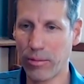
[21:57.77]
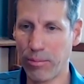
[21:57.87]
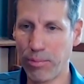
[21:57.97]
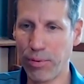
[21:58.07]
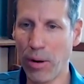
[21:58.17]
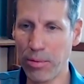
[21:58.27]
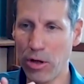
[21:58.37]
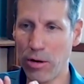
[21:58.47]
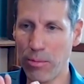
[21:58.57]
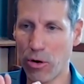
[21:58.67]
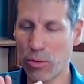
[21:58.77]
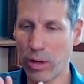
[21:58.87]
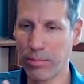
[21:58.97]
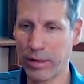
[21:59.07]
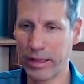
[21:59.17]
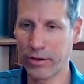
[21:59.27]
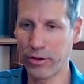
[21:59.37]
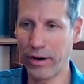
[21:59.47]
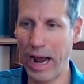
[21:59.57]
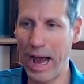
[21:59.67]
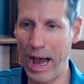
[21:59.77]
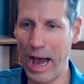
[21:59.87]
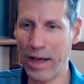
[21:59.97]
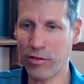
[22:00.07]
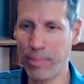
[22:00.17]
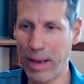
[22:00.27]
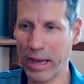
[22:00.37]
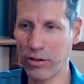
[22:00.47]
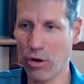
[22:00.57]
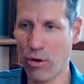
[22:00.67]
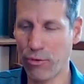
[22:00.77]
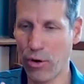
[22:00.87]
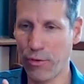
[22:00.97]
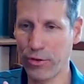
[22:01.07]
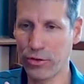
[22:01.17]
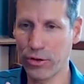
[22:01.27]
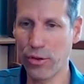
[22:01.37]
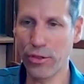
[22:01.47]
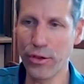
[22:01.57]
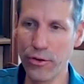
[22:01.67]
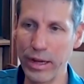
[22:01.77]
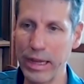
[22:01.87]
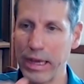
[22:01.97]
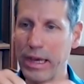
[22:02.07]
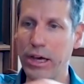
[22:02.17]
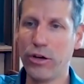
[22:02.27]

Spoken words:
problem or one particular aspect of a certain theory. You